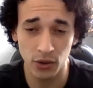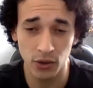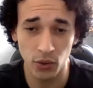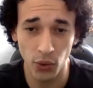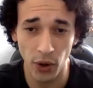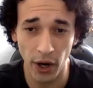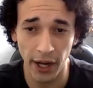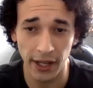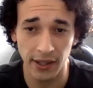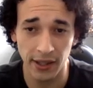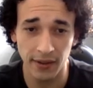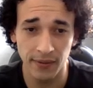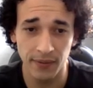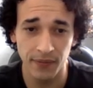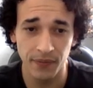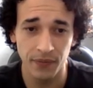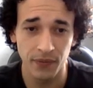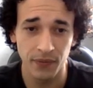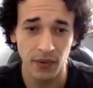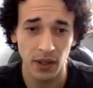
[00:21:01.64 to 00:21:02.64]
just write.
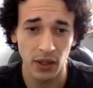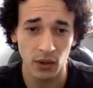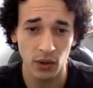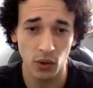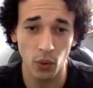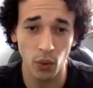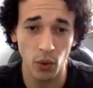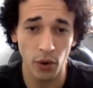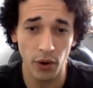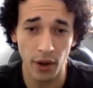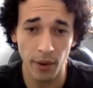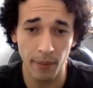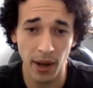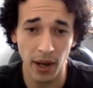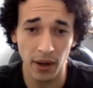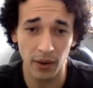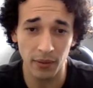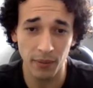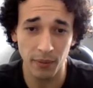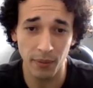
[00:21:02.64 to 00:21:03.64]
Don't worry
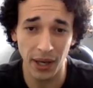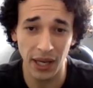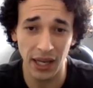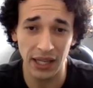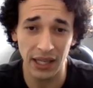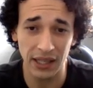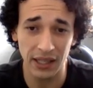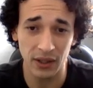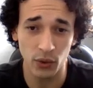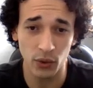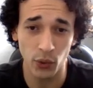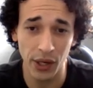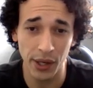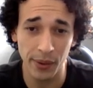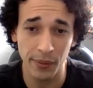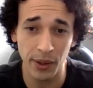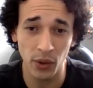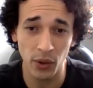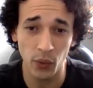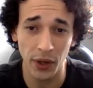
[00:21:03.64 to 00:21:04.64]
about making a
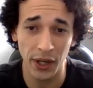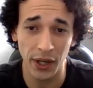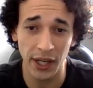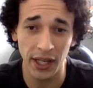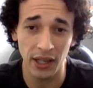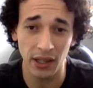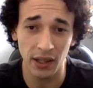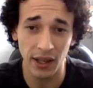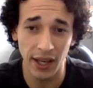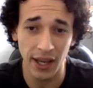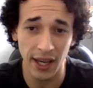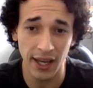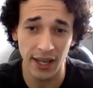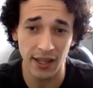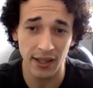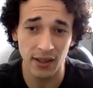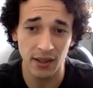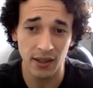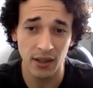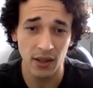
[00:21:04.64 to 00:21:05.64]
Grammy-winning hit,
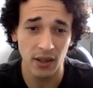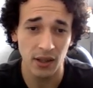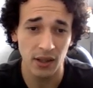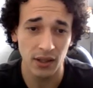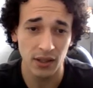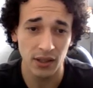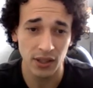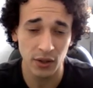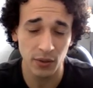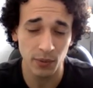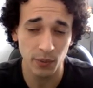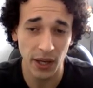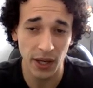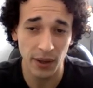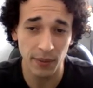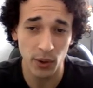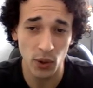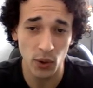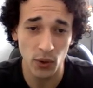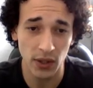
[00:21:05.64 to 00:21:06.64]
just
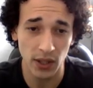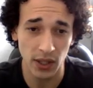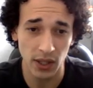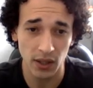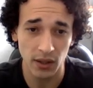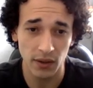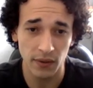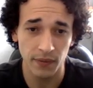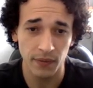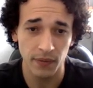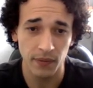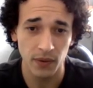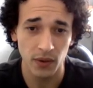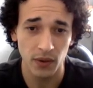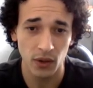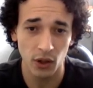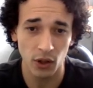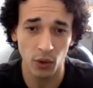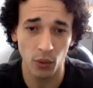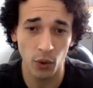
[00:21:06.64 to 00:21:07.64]
make music.
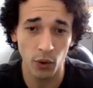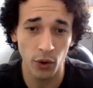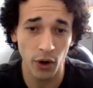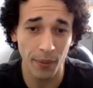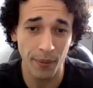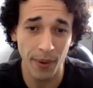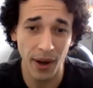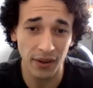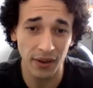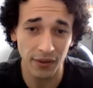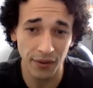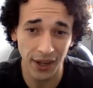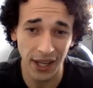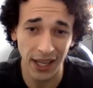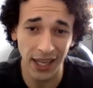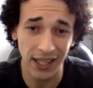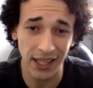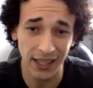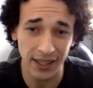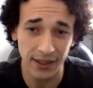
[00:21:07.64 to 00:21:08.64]
Don't worry about
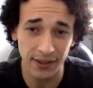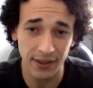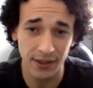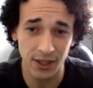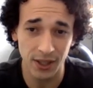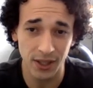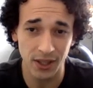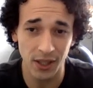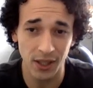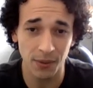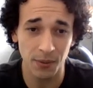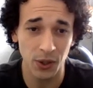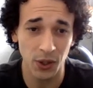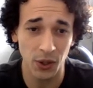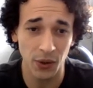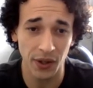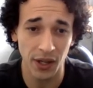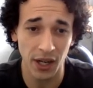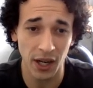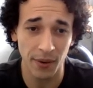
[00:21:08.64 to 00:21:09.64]
failing, just keep
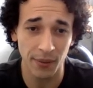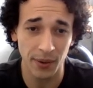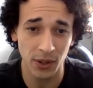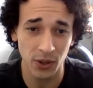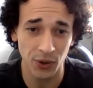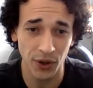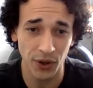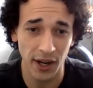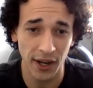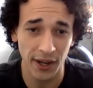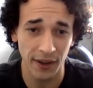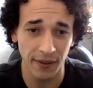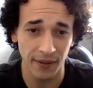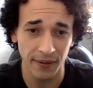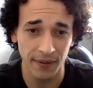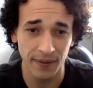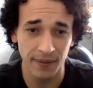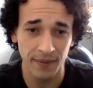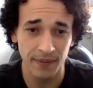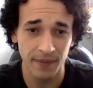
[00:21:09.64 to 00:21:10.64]
showing up and trying.
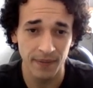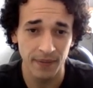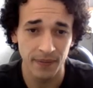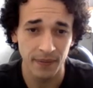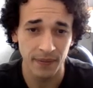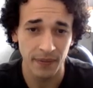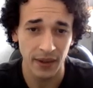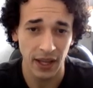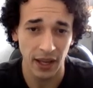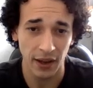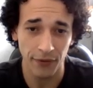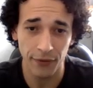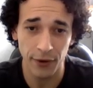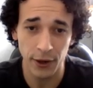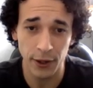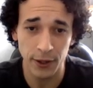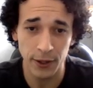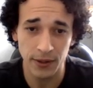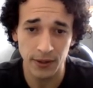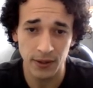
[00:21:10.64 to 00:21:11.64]

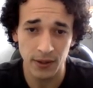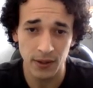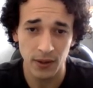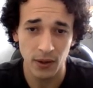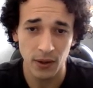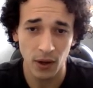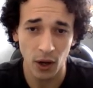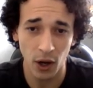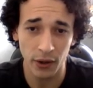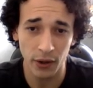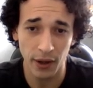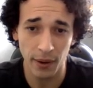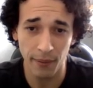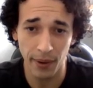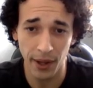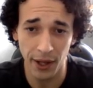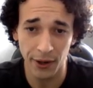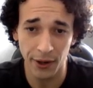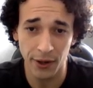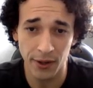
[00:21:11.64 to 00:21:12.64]
First, all that
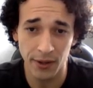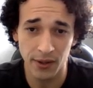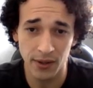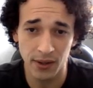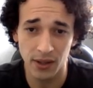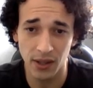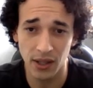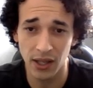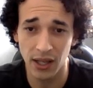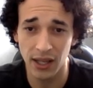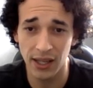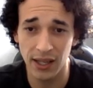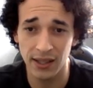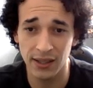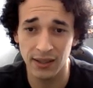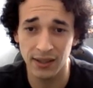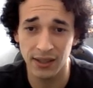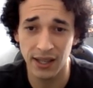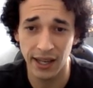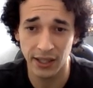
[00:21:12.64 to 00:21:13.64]
matters
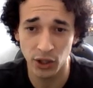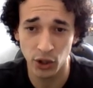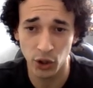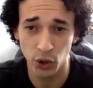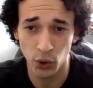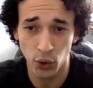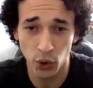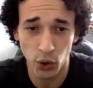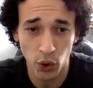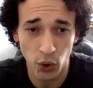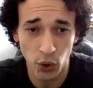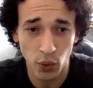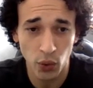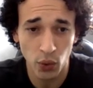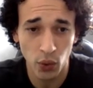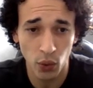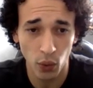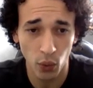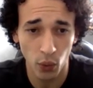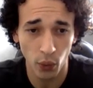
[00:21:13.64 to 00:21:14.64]
is that you
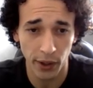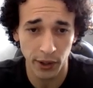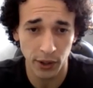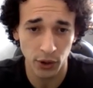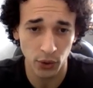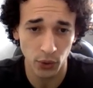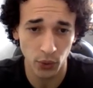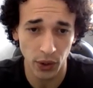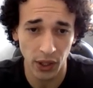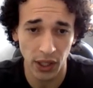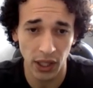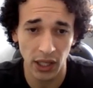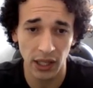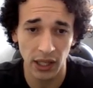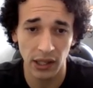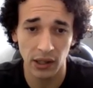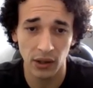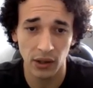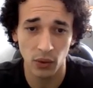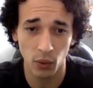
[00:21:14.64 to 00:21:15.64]
do what you
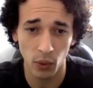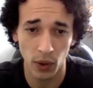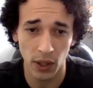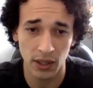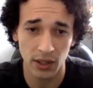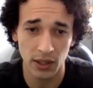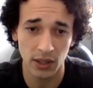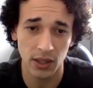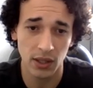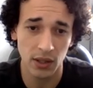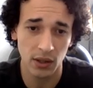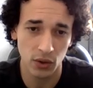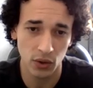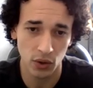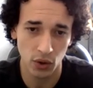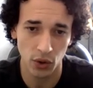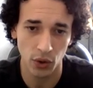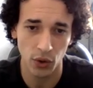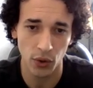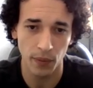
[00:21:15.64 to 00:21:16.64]
really want
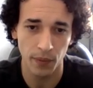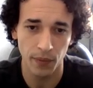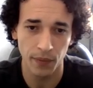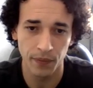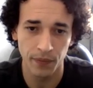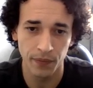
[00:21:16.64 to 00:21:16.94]
to do.